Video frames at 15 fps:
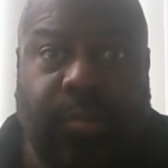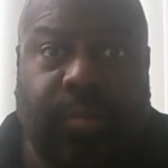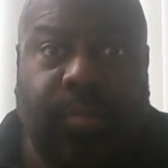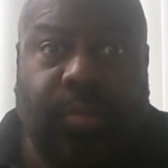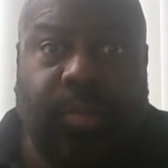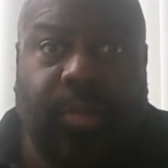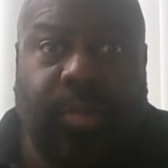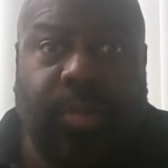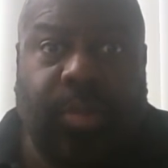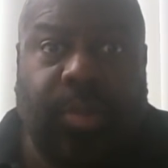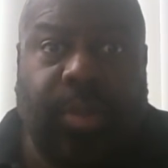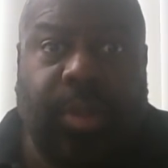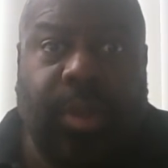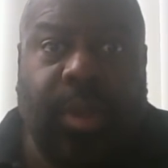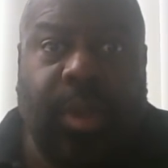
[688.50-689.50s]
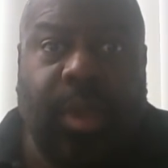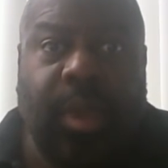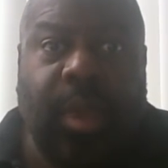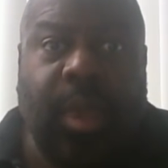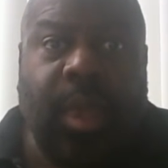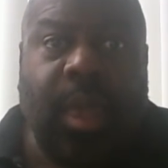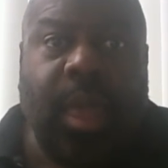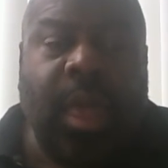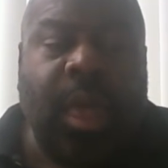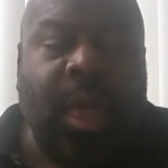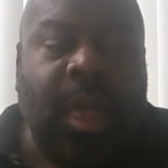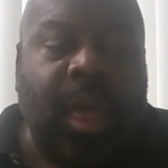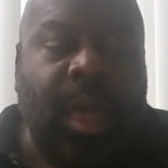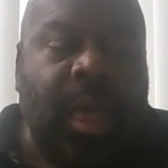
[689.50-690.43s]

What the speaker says: (no one is talking)